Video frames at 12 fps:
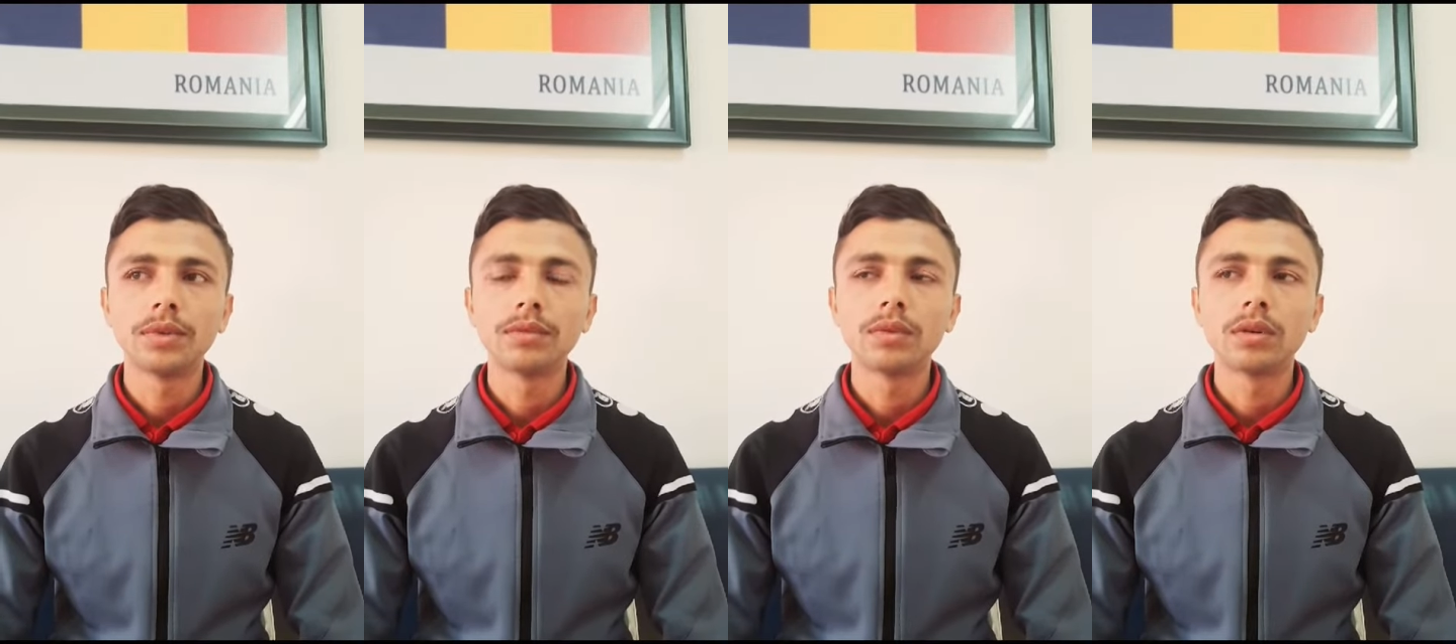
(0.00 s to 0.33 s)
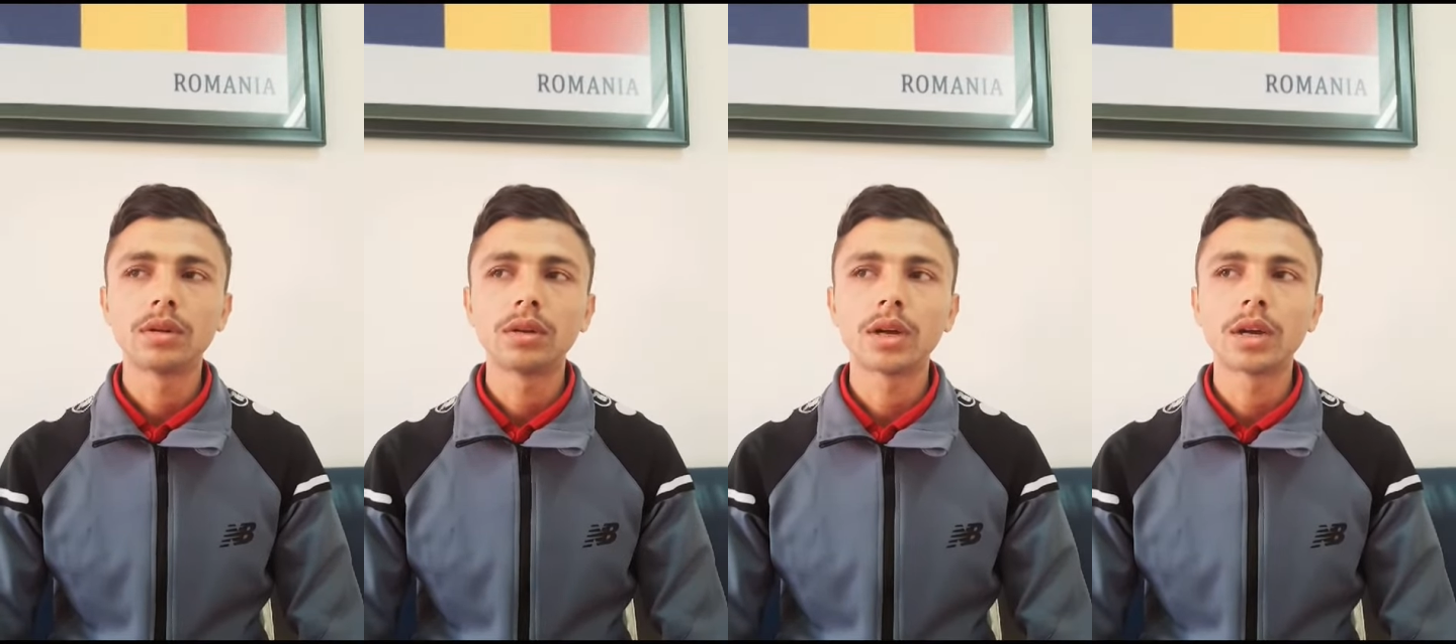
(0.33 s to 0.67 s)

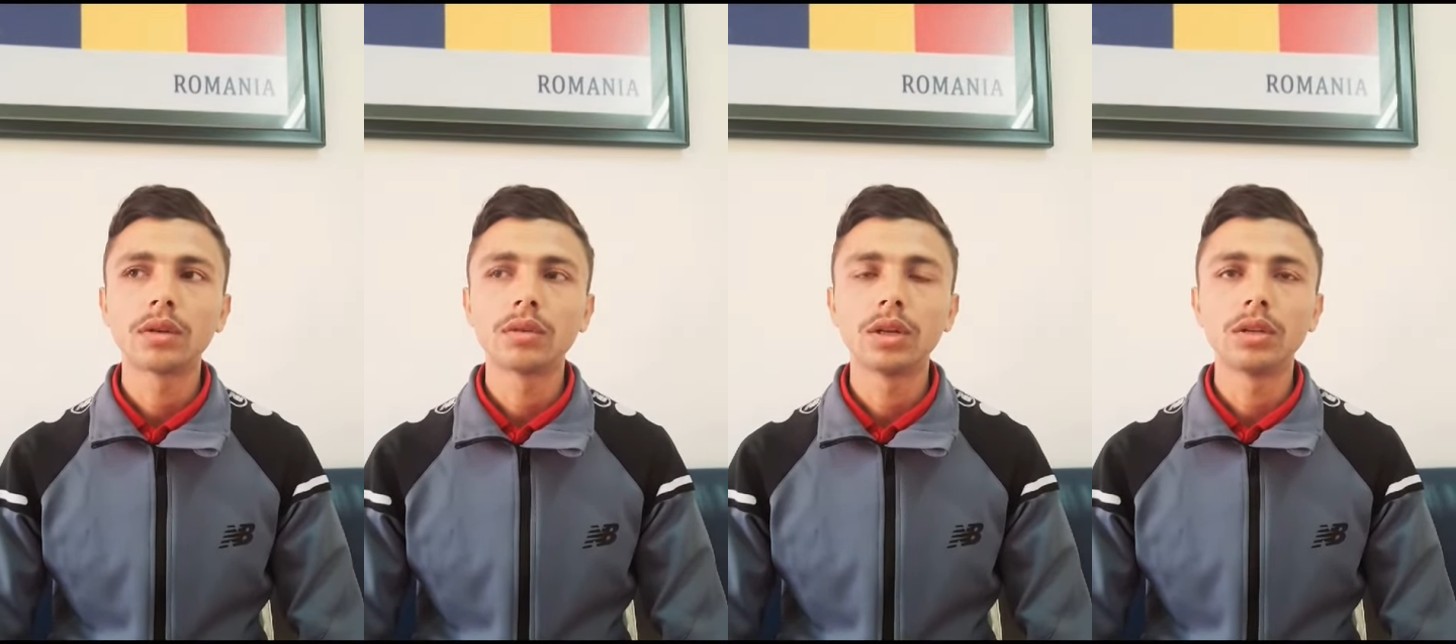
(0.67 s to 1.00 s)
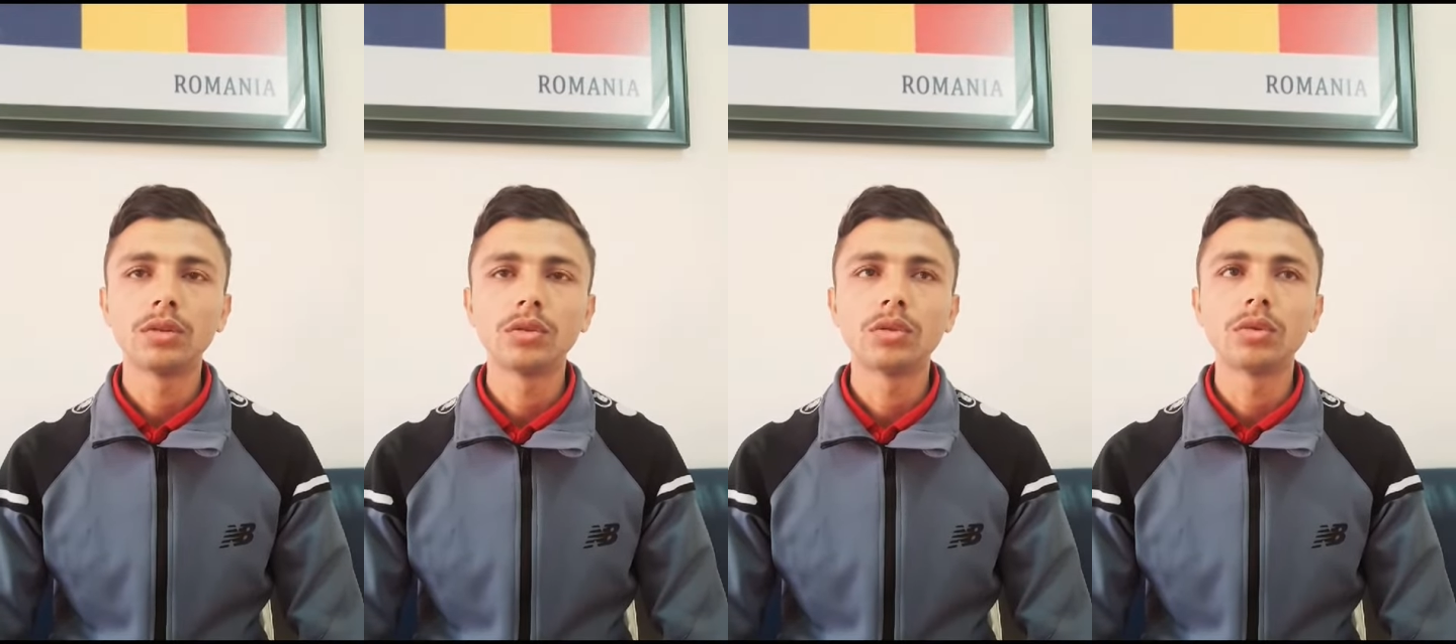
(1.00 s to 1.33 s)
I will
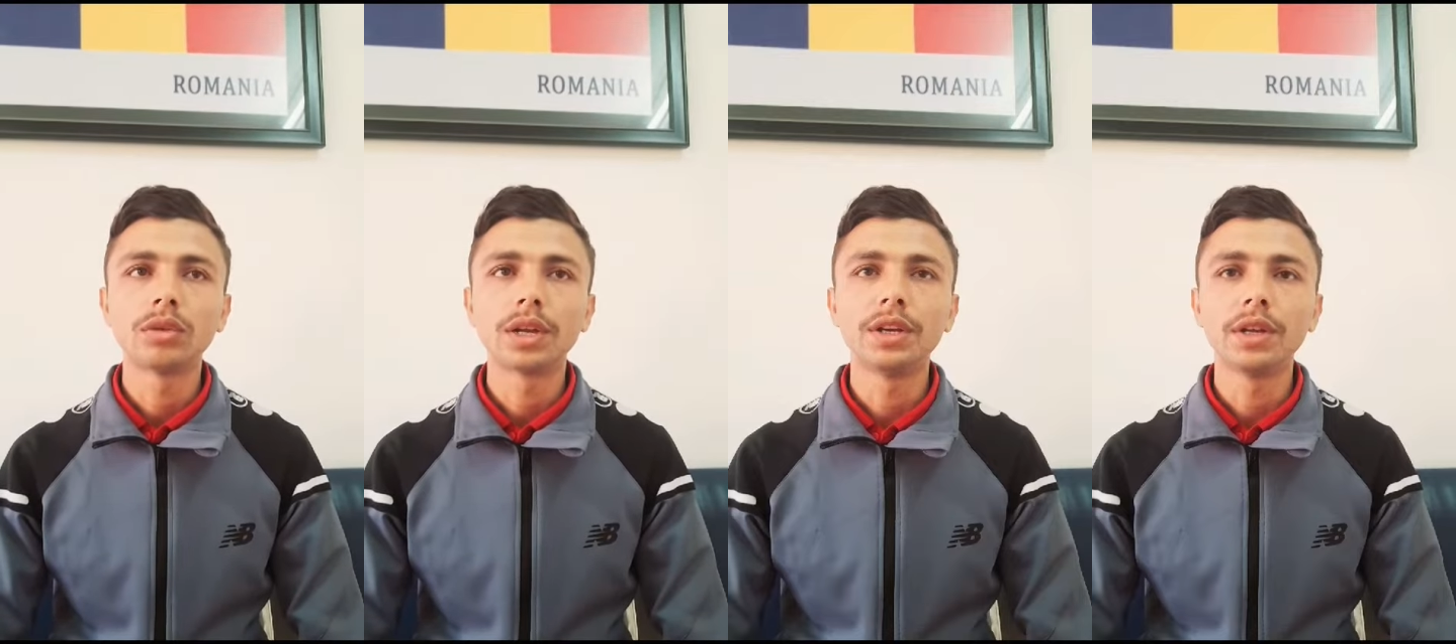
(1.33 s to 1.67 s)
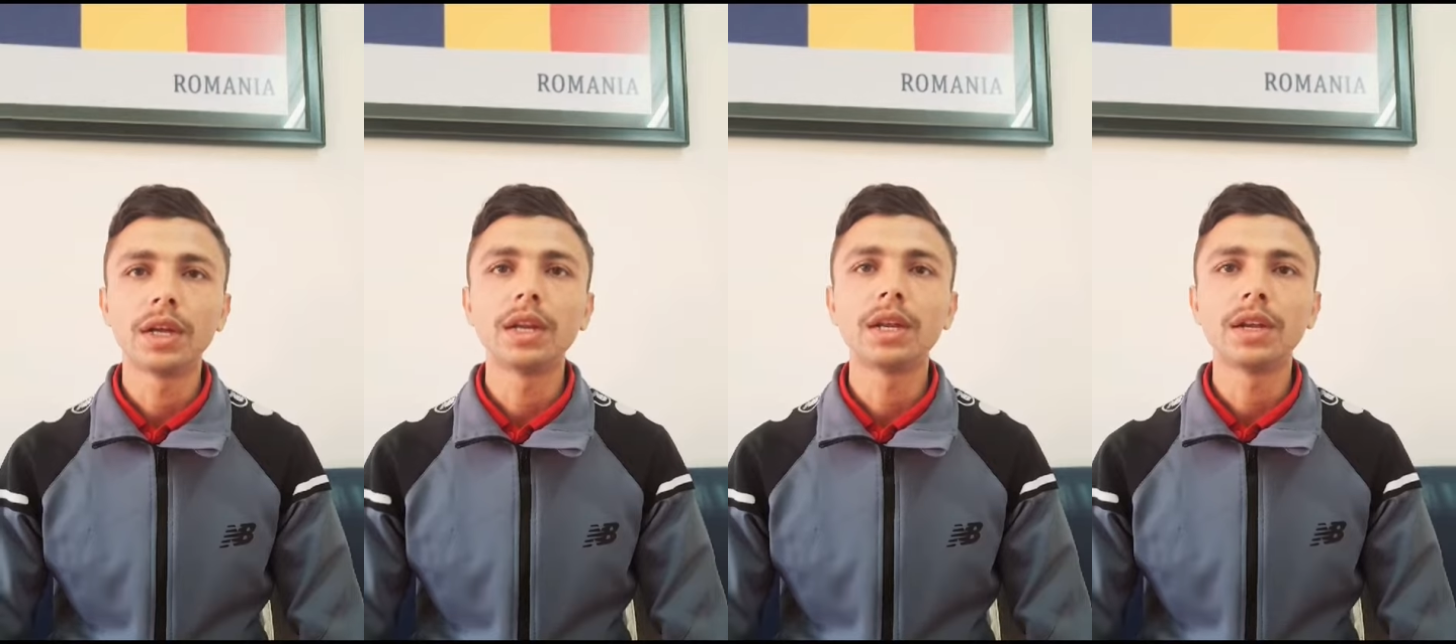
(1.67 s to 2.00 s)
do in
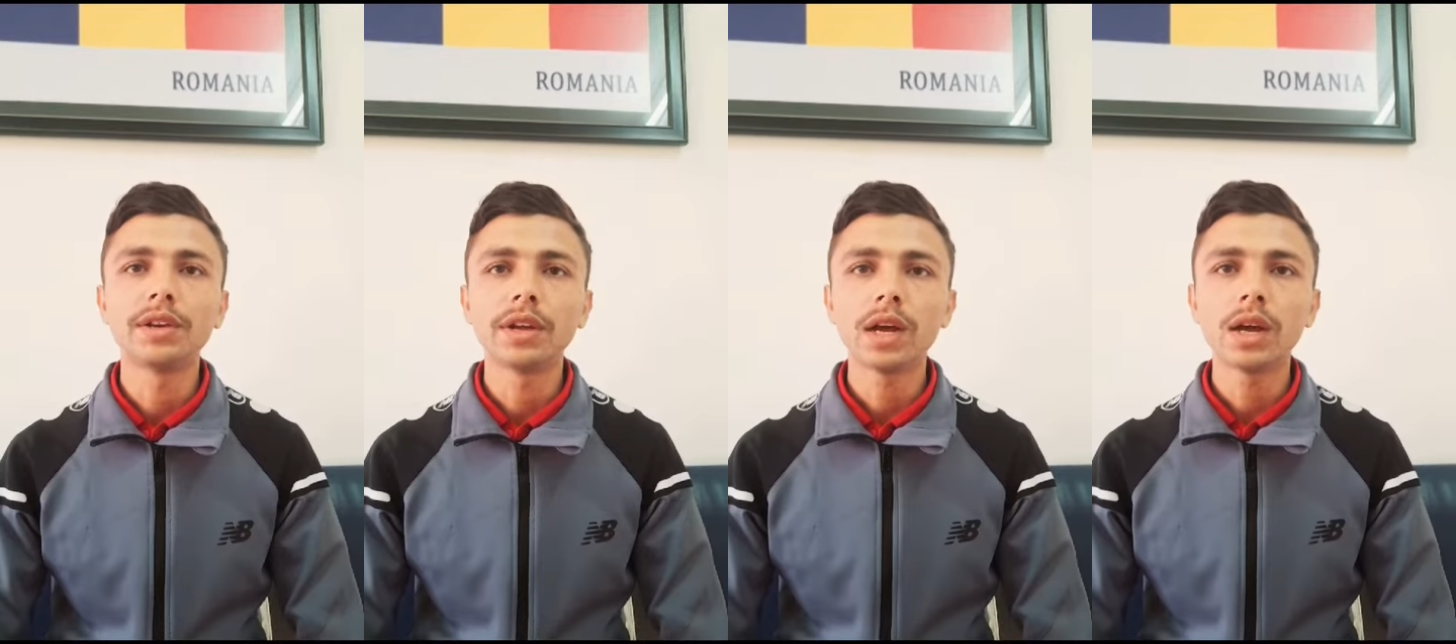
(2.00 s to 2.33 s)
India.